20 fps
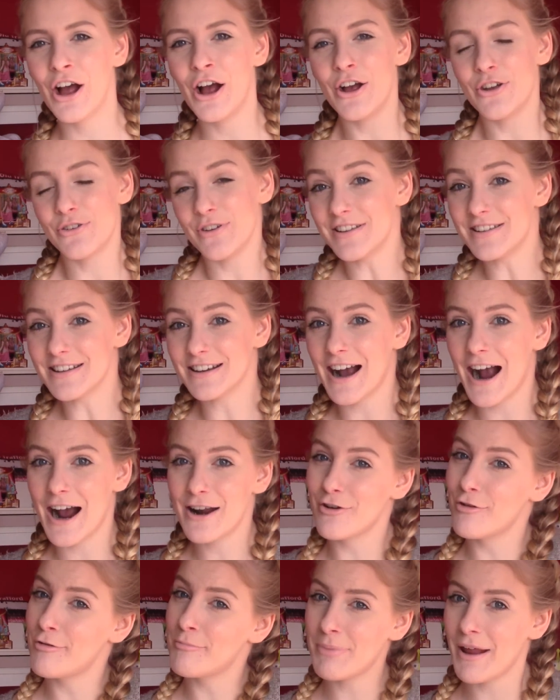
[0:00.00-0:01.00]
So it's a kind
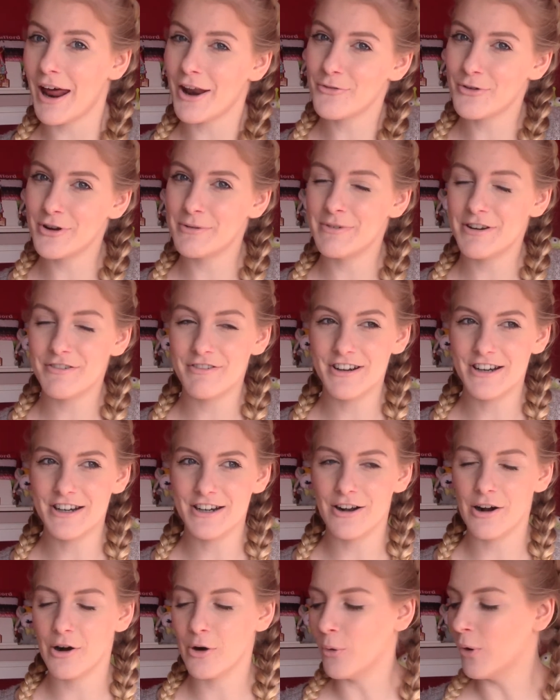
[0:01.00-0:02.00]
of plan with me
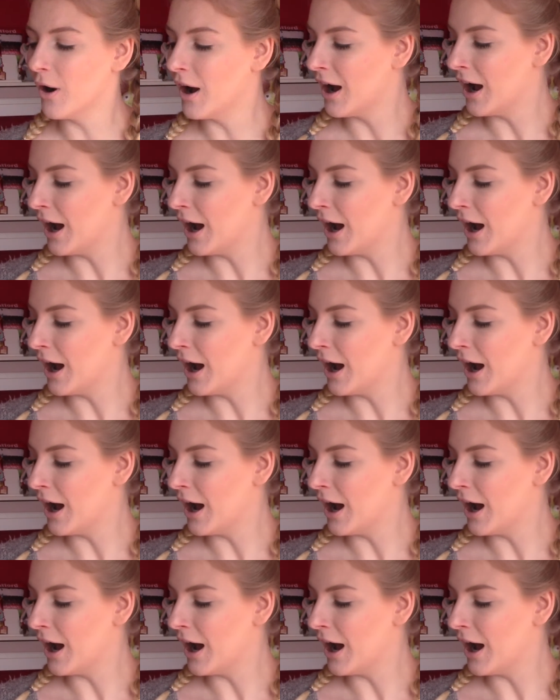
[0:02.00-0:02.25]
video.